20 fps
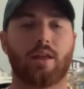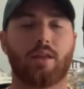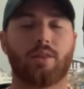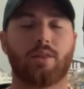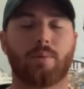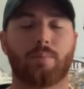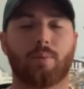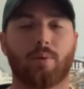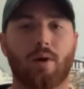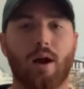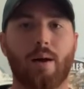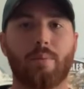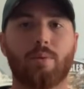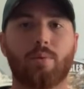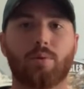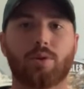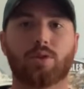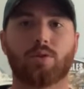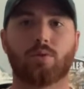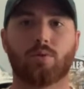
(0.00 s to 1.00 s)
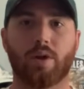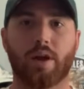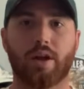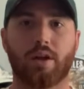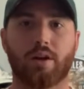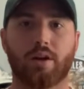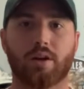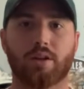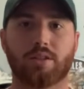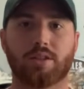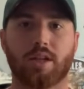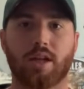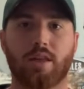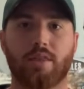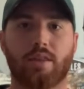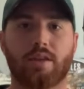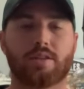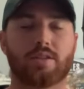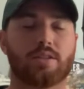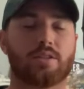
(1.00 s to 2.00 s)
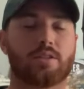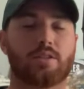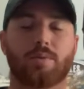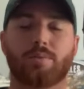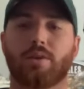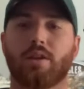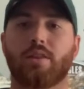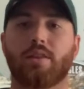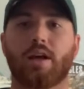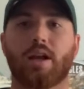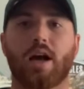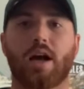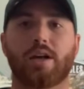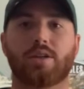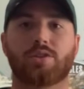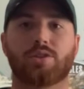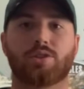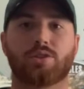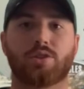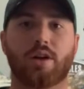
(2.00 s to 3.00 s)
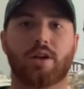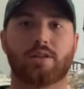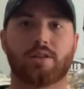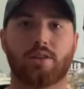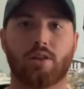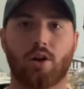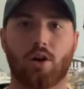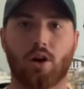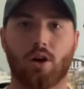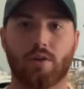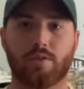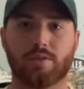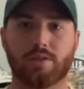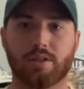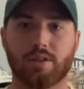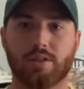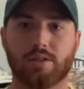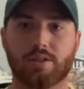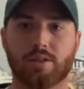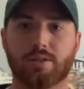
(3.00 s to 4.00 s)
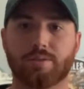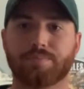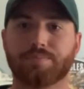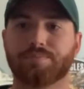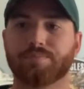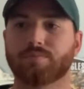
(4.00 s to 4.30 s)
The problem with the Raiders, and this is something that I stressed in the offseason,